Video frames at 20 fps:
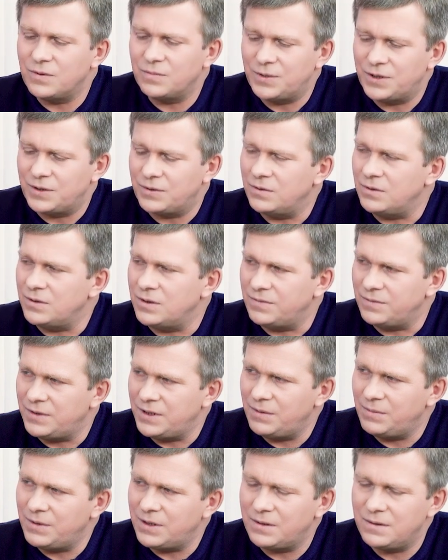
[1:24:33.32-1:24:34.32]
But then time
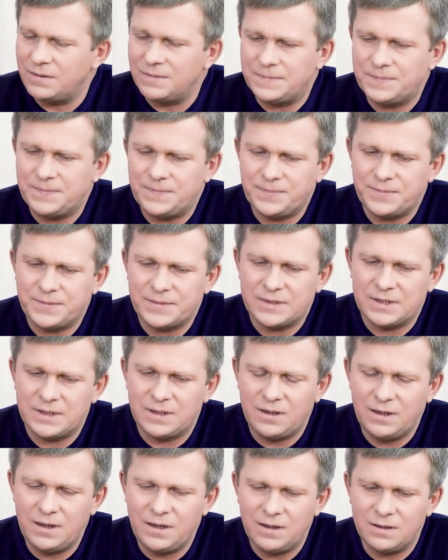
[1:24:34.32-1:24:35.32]
passes,
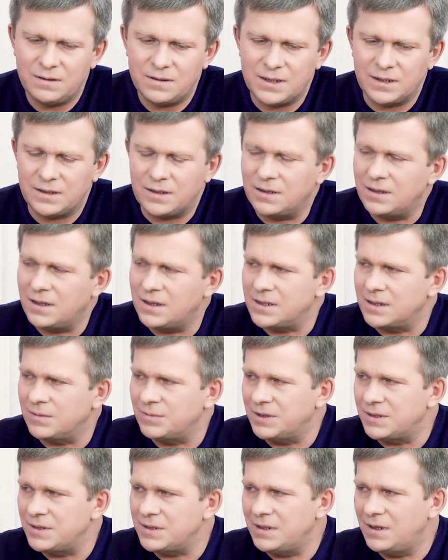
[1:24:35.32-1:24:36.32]
and
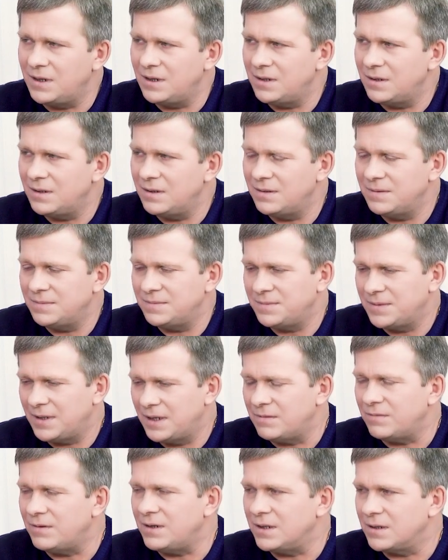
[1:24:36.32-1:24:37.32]
Satan tempts and
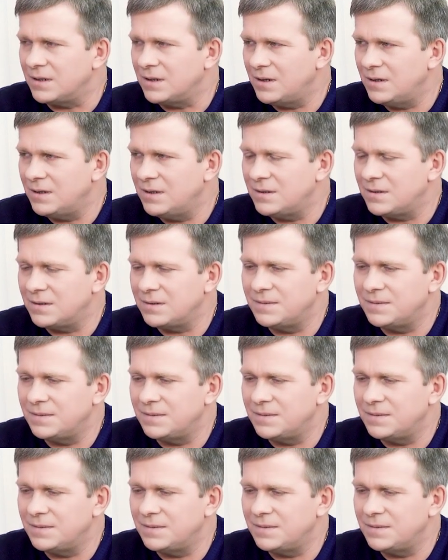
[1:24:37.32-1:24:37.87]
distracts them.